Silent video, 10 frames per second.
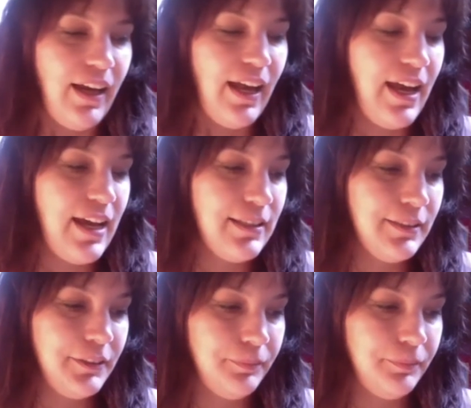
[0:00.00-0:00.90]

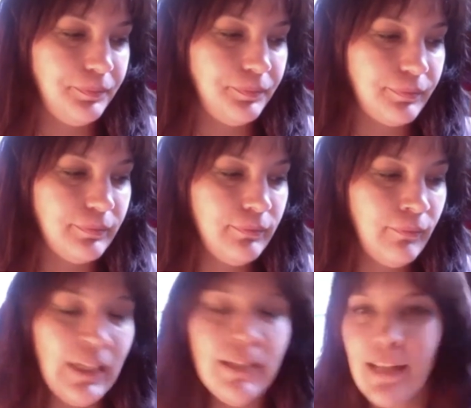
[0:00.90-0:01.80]
And
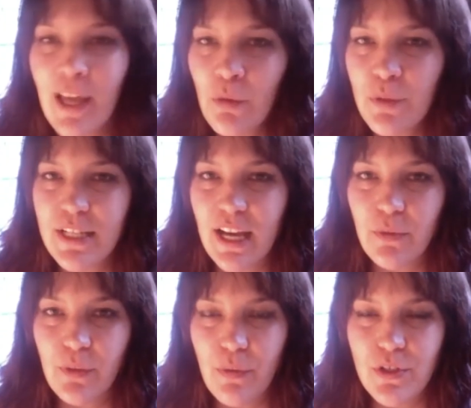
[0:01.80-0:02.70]
and then I almost died
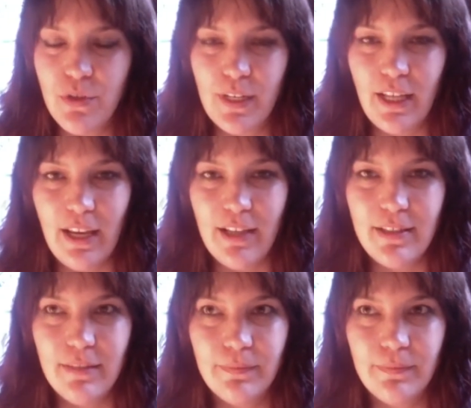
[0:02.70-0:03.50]
when I was 28.